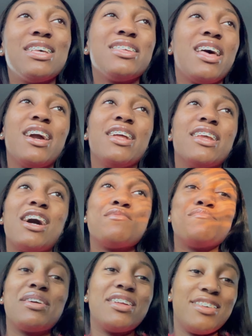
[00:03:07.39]
It's like not a
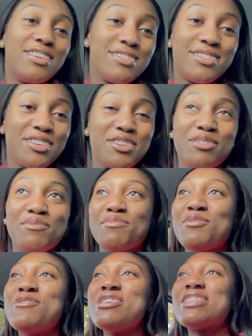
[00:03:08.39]
big deal to
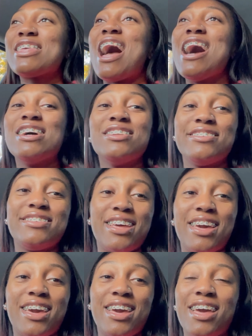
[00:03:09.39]
him, which I
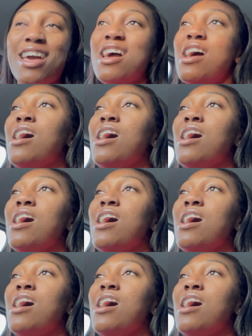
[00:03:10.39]
understand.